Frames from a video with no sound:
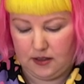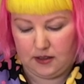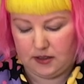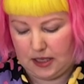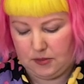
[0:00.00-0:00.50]

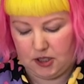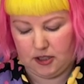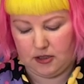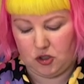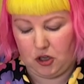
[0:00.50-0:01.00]
tempted
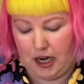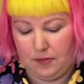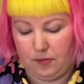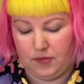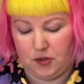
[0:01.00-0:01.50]
to try
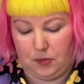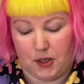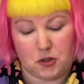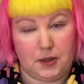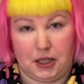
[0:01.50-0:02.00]
and do a
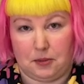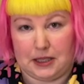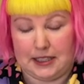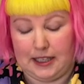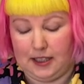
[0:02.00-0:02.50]
puzzle pickup in
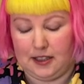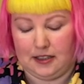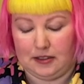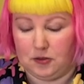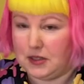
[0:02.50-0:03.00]
a sec.
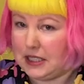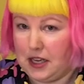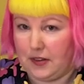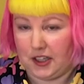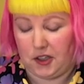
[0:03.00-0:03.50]
We'll see how
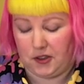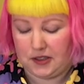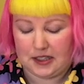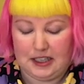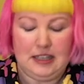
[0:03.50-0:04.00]
that
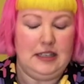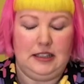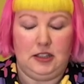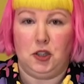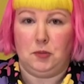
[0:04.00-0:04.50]
goes.
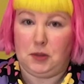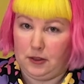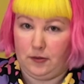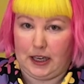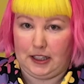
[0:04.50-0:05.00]
Could be a
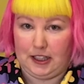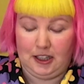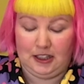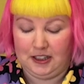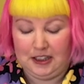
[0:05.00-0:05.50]
failure.
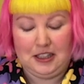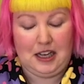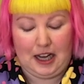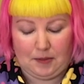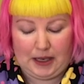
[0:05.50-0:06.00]

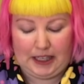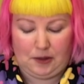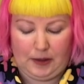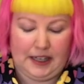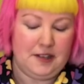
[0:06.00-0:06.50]

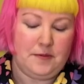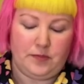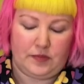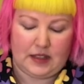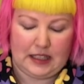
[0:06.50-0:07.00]
Anyway,
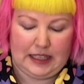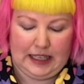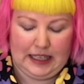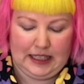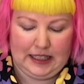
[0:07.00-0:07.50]

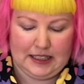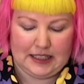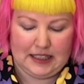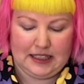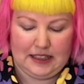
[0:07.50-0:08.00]
and
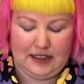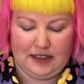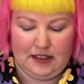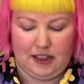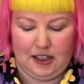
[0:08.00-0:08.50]

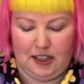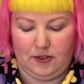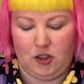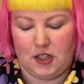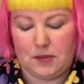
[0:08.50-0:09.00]
of
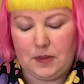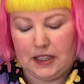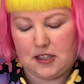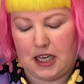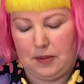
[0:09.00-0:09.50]
course, being a
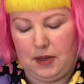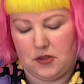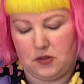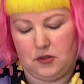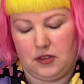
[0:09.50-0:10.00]
tiny
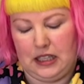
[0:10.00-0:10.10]
puzzle,